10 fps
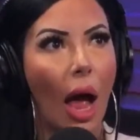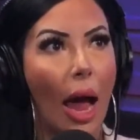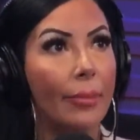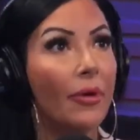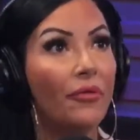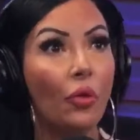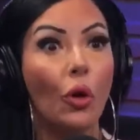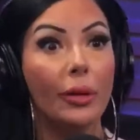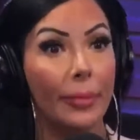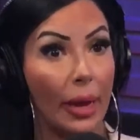I'm a
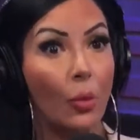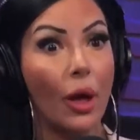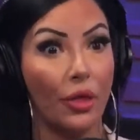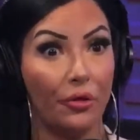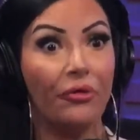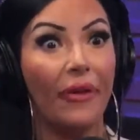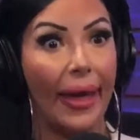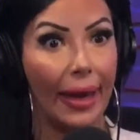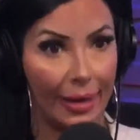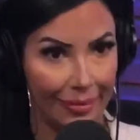Floyd Mayweather
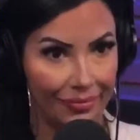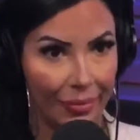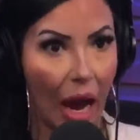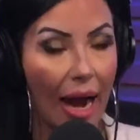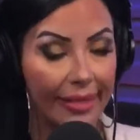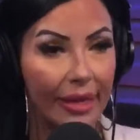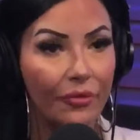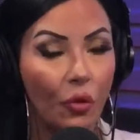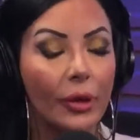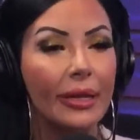fan. I think
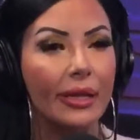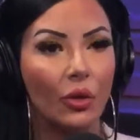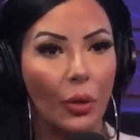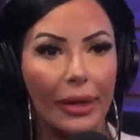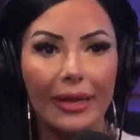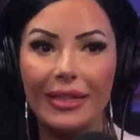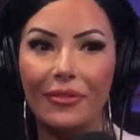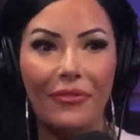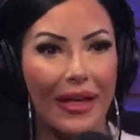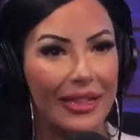Floyd is the greatest
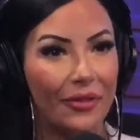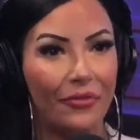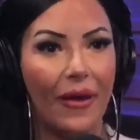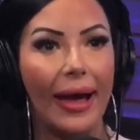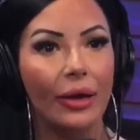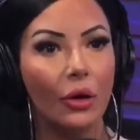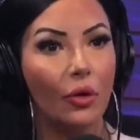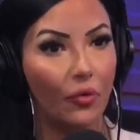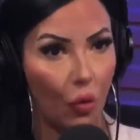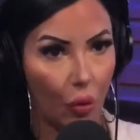defensive fighter
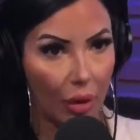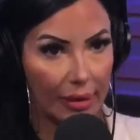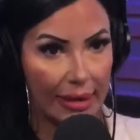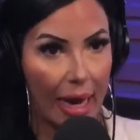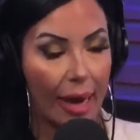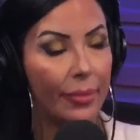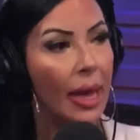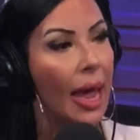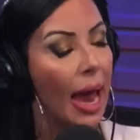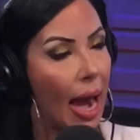of all time,
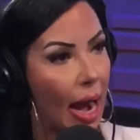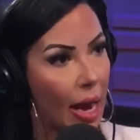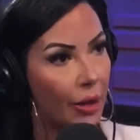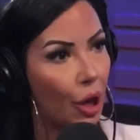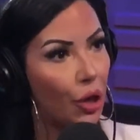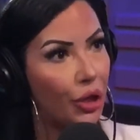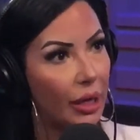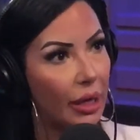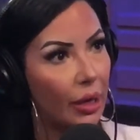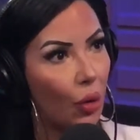and
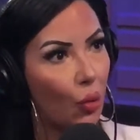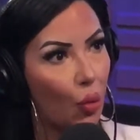the